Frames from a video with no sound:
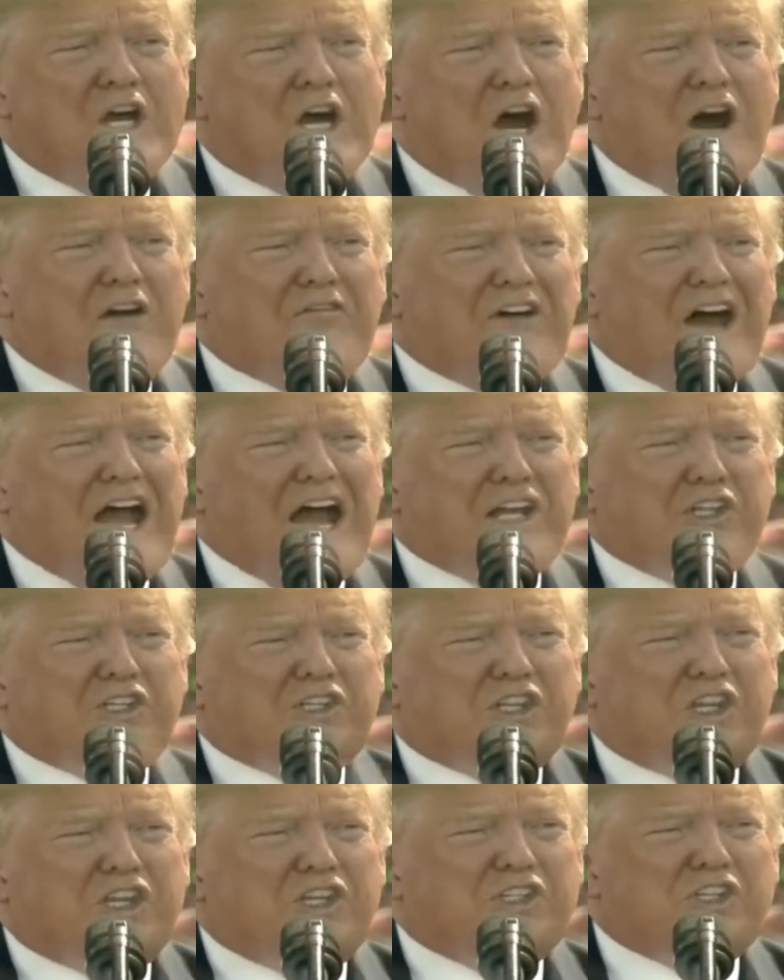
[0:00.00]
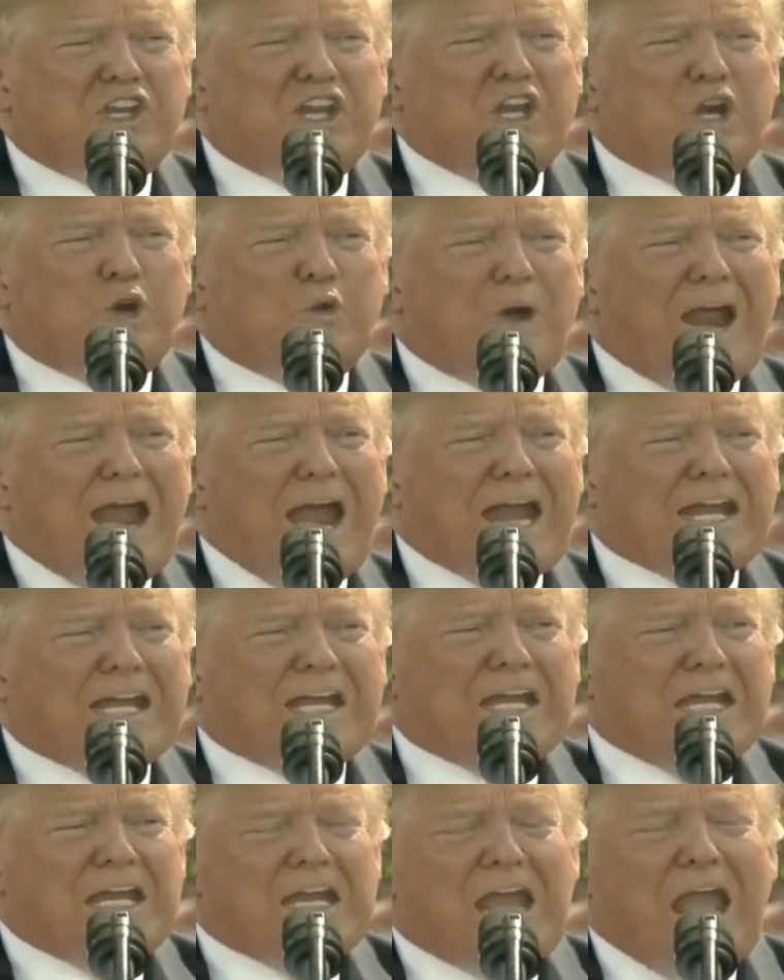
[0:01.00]
of ISIS in Iraq
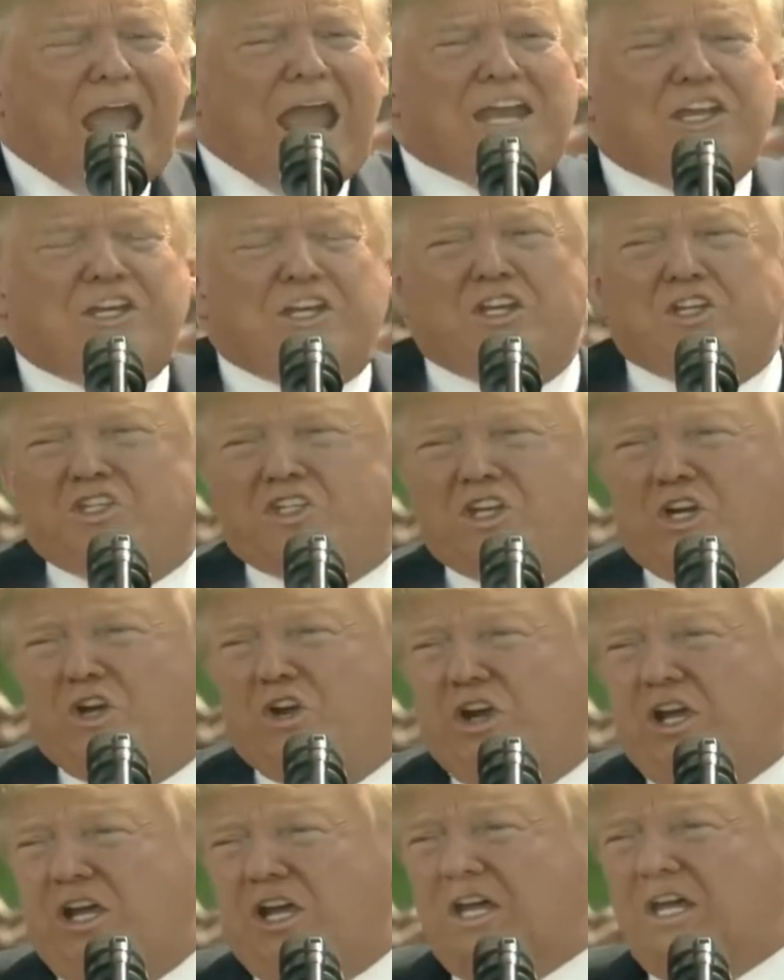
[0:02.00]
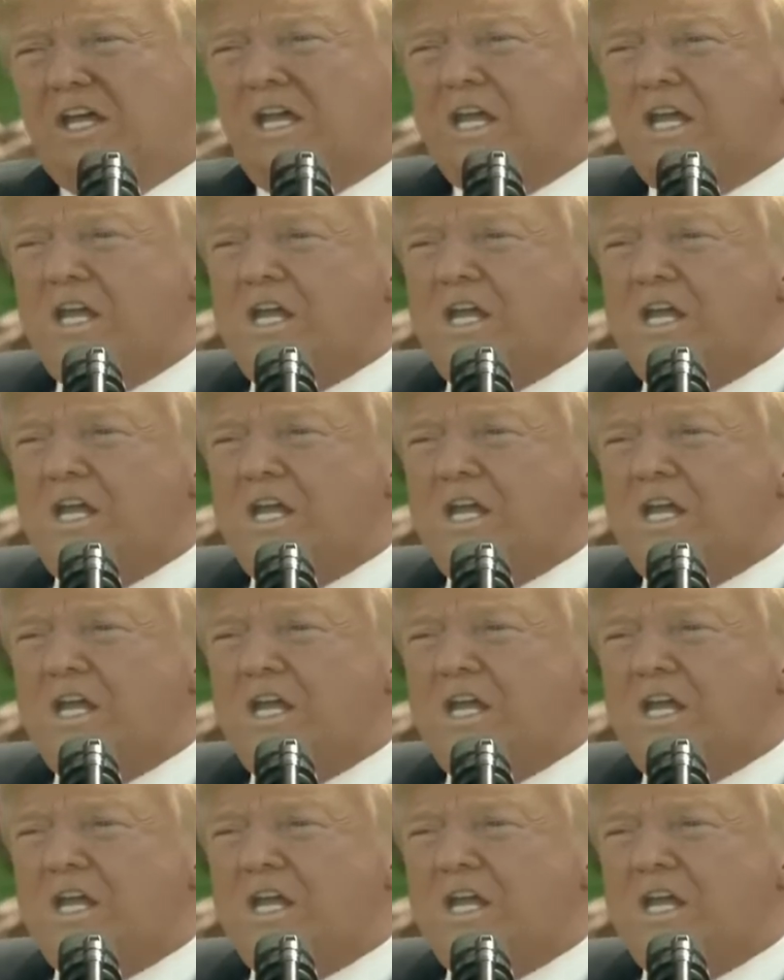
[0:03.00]
and in Syria.